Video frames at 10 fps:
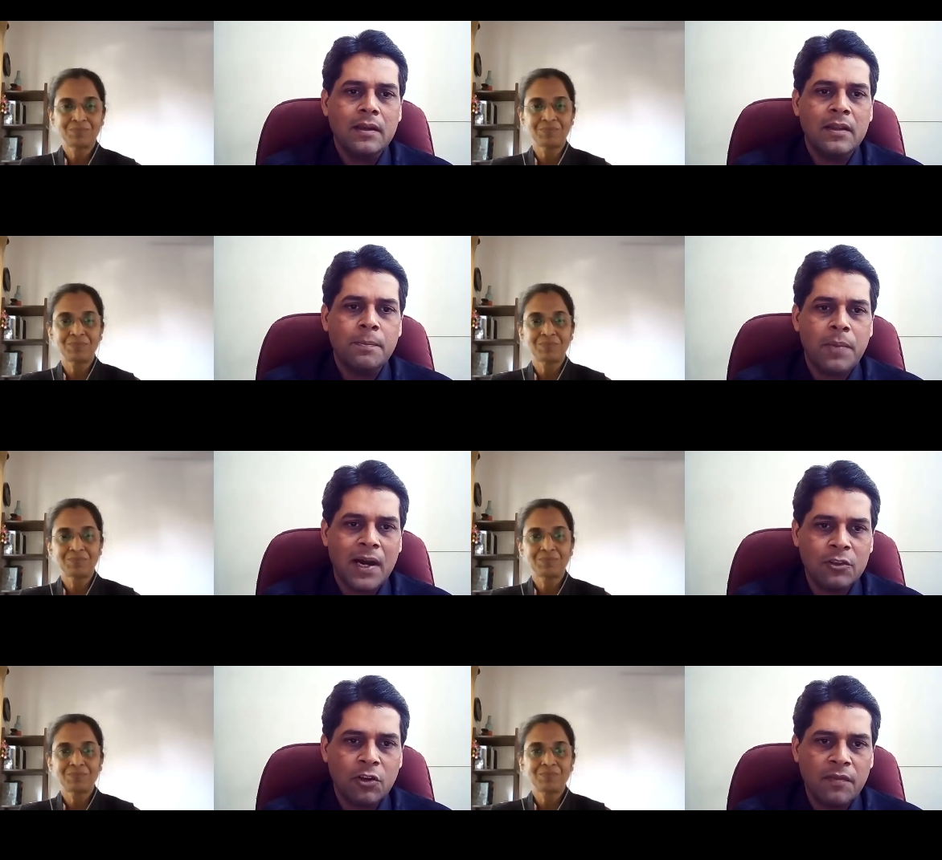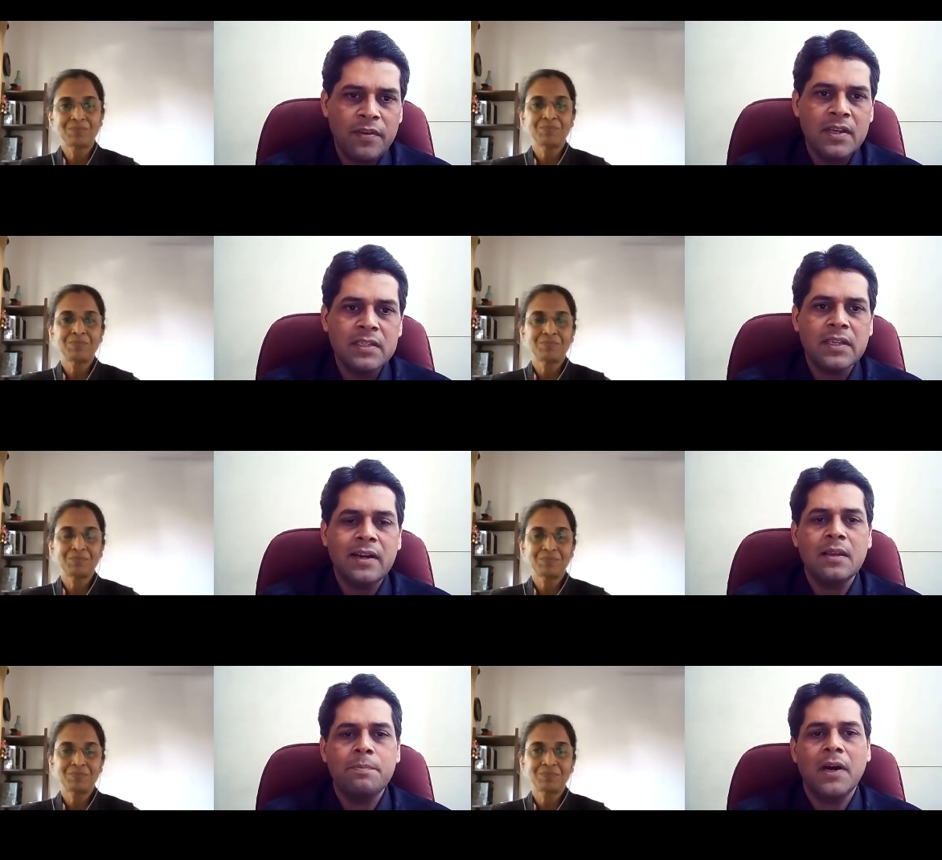Speaker 1: the path of yes and
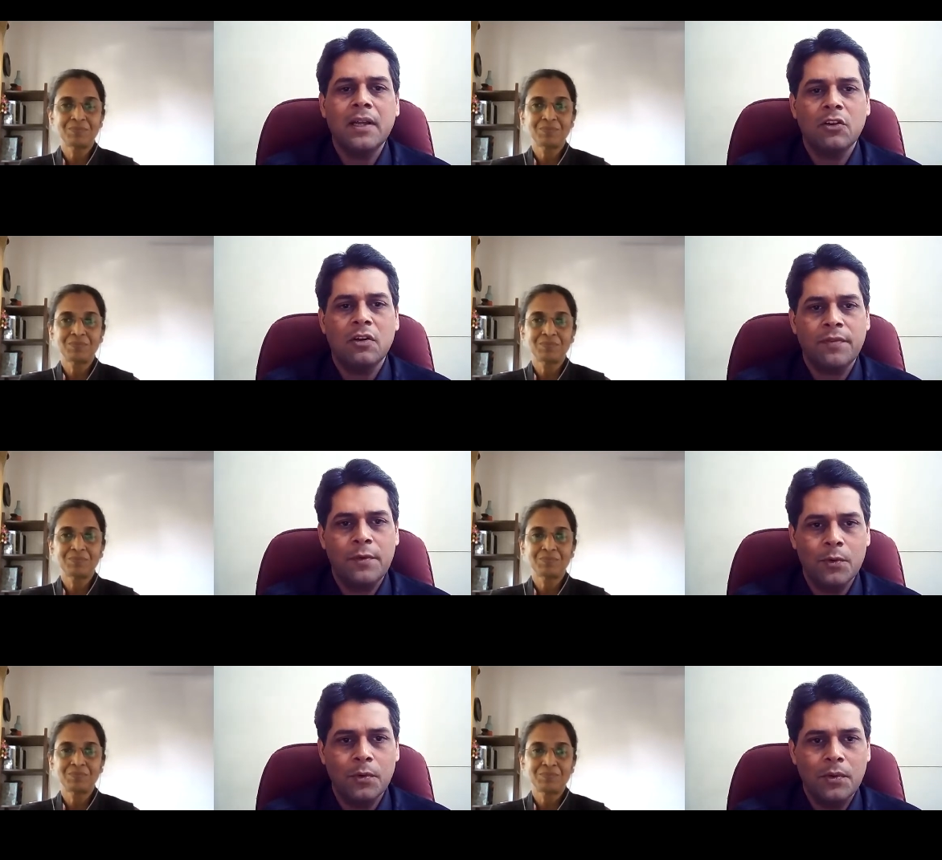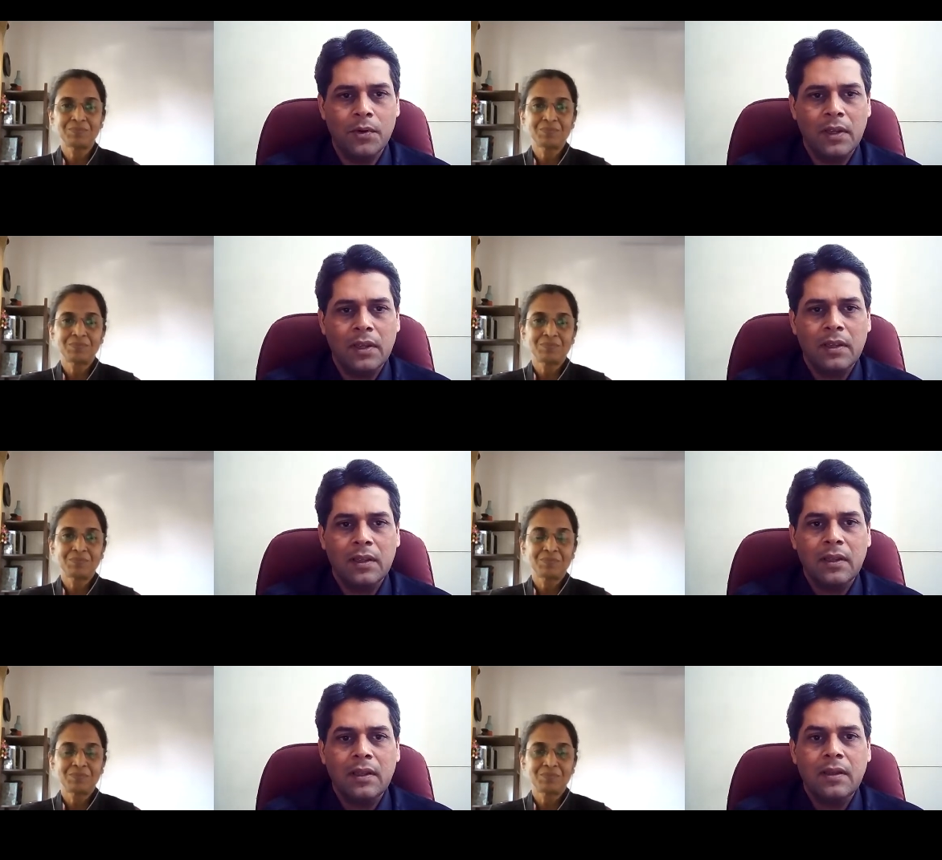the path of no.
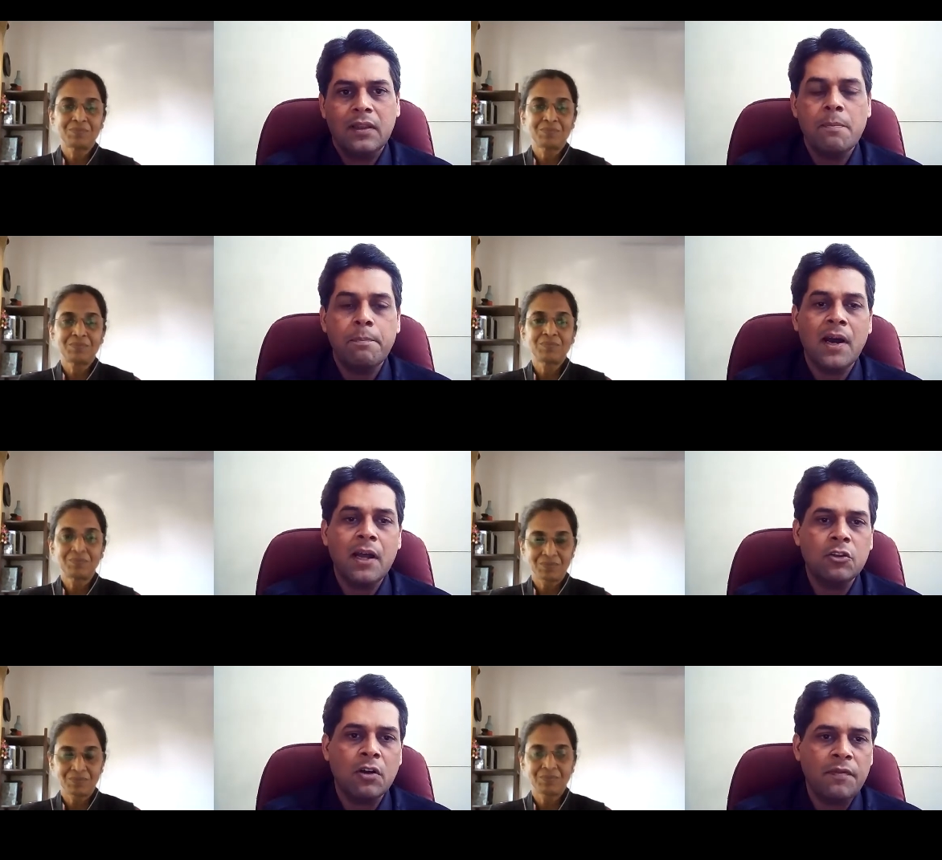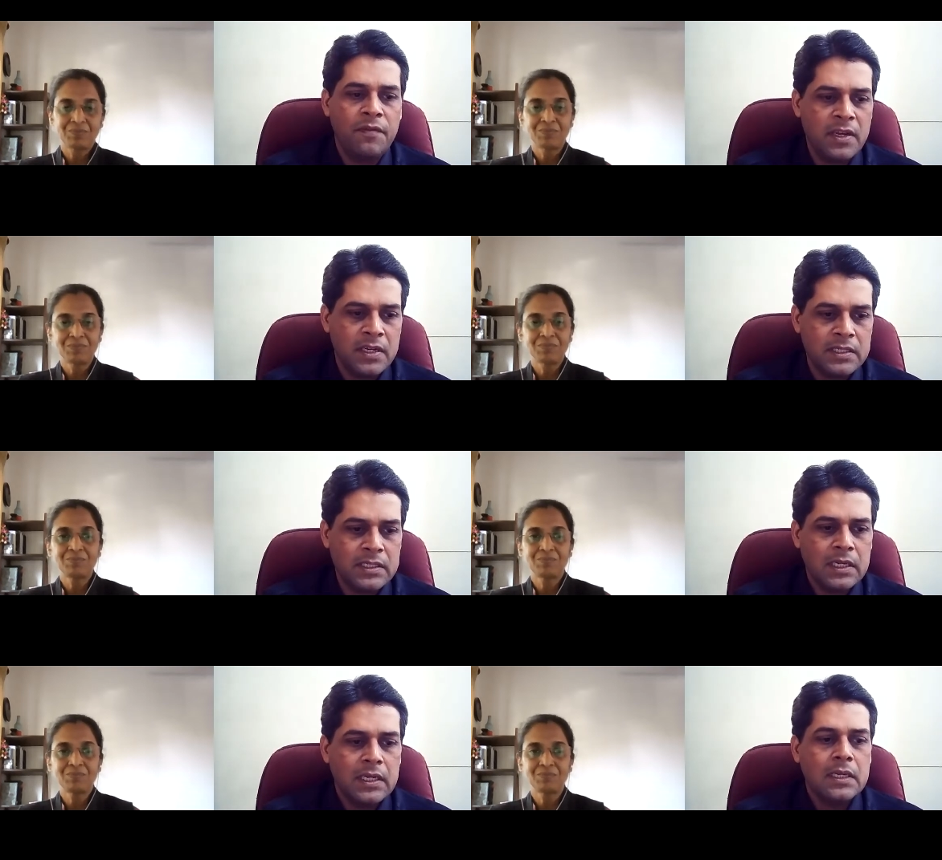The path of
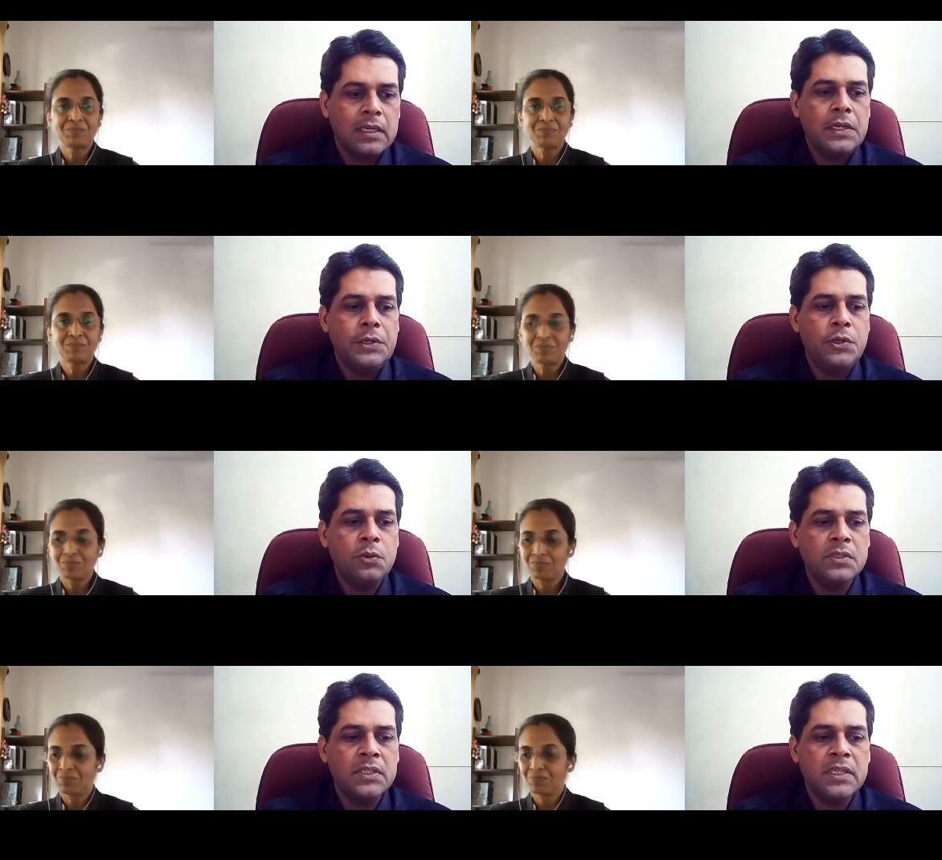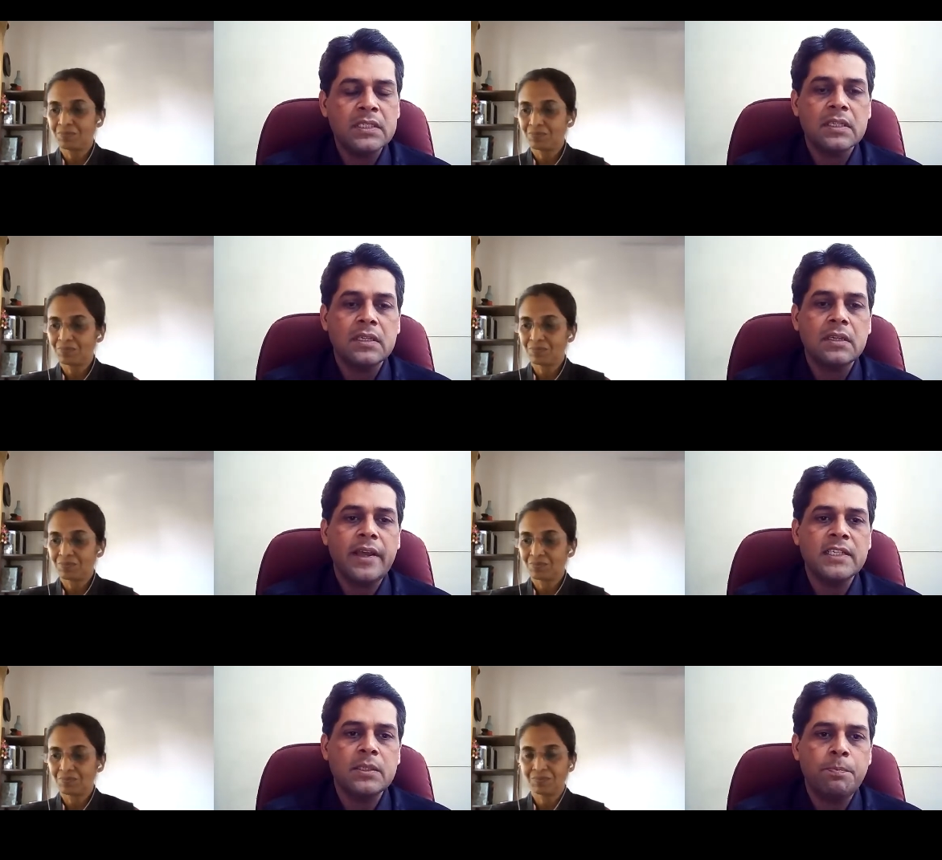yes uses
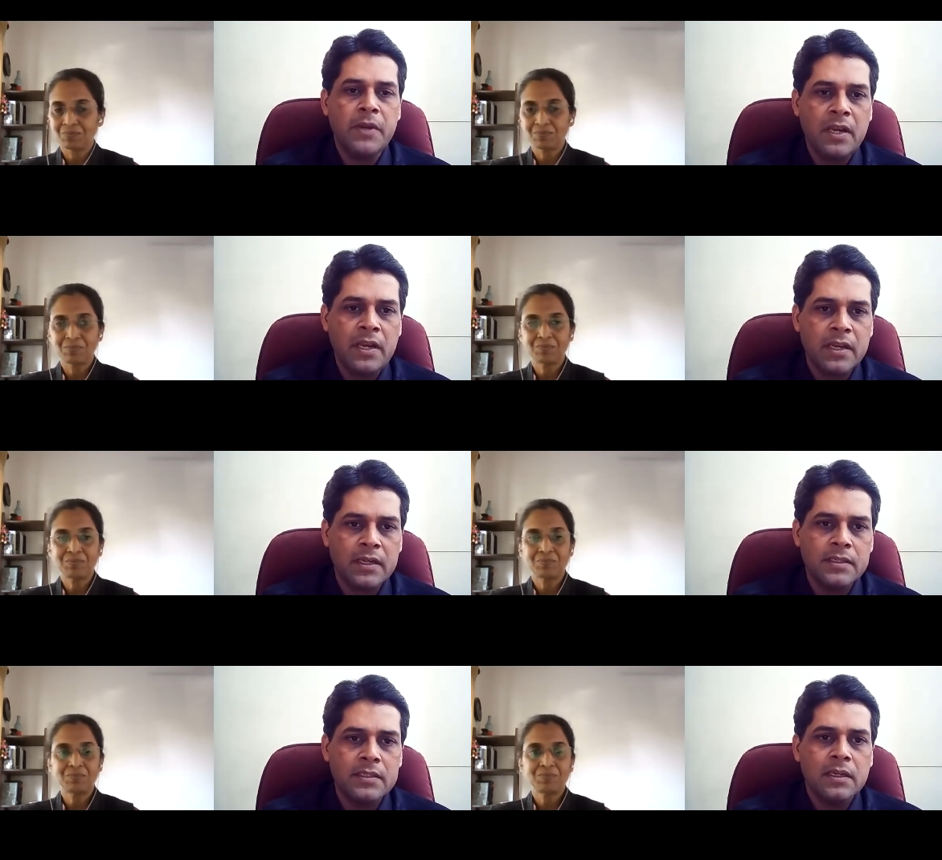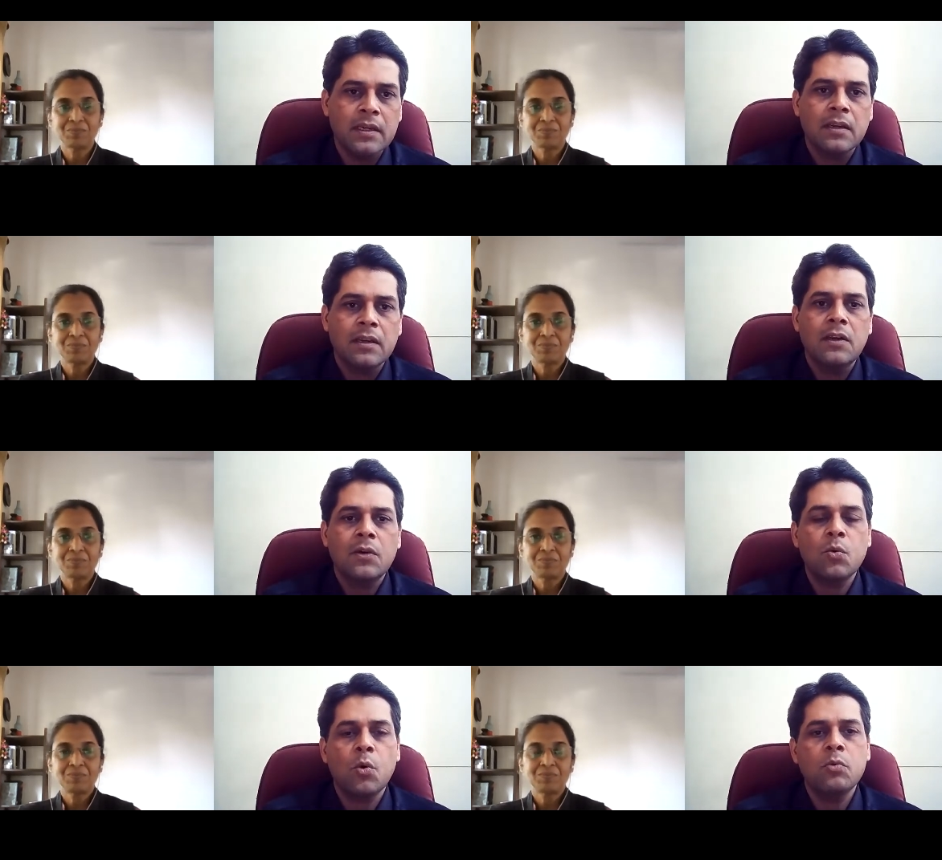experience
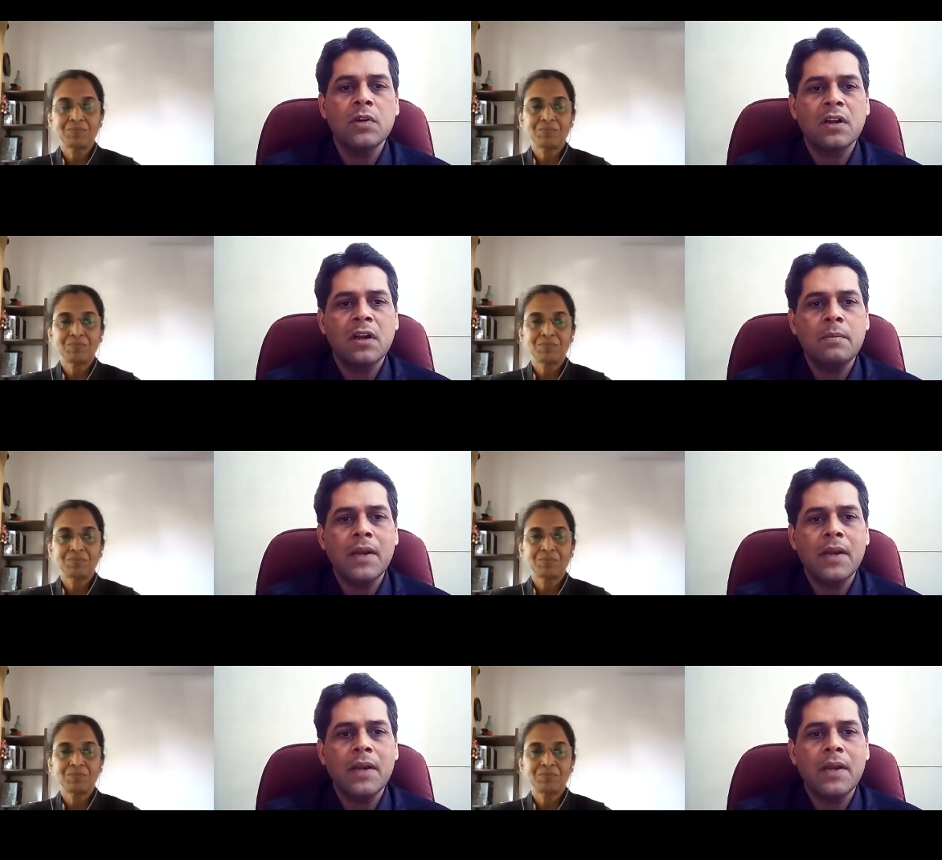to overcome